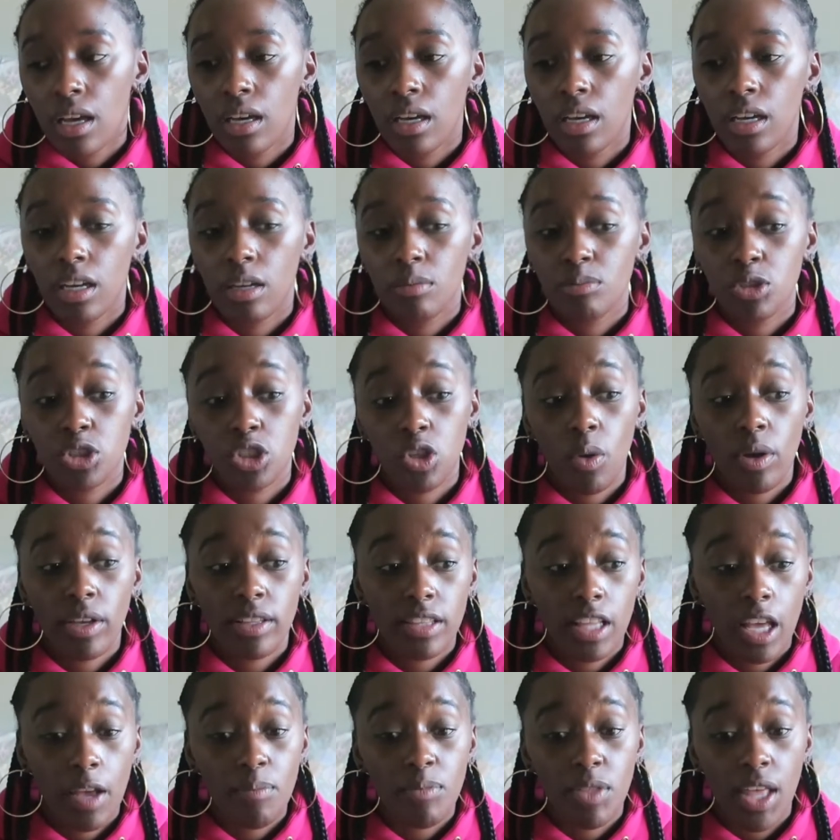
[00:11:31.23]
um, showing
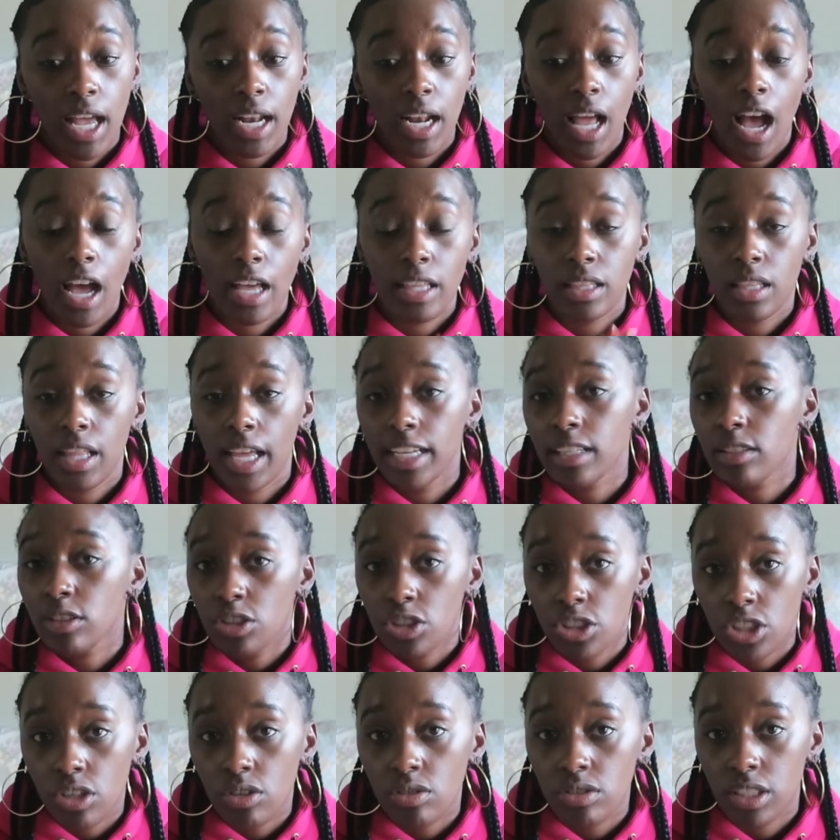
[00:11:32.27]
them that I like the
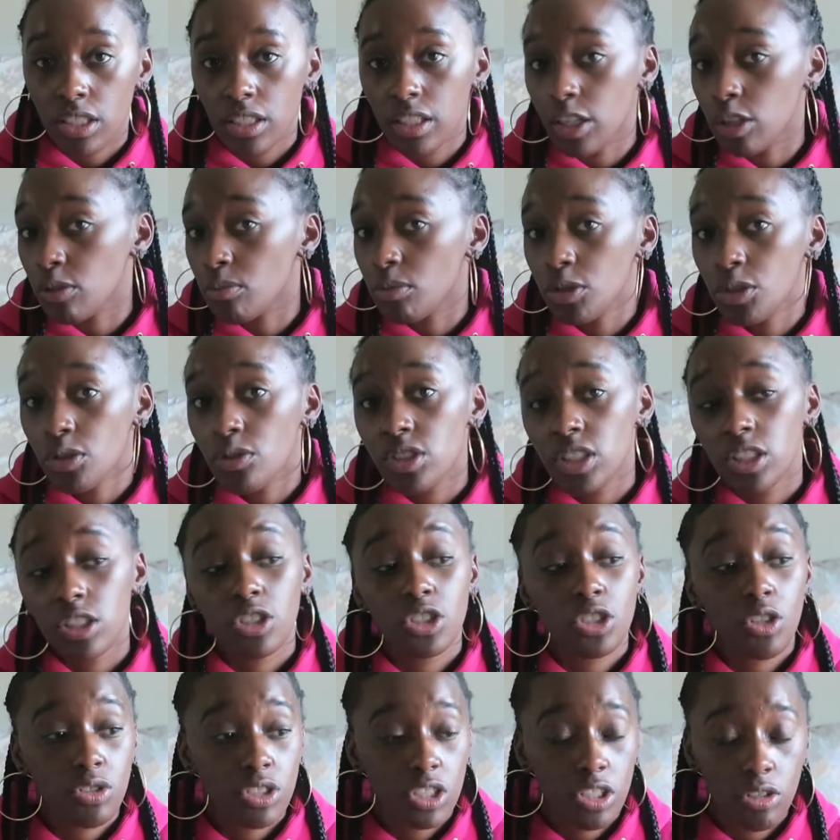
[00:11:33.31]
shows that they're producing, the
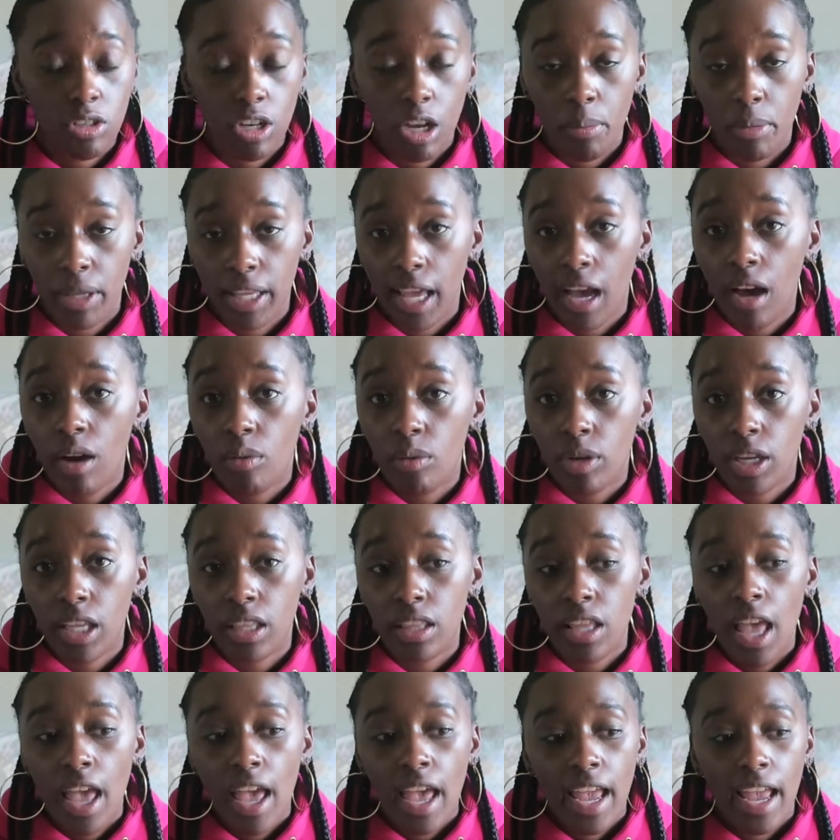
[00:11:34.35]
shows that they're coming out with.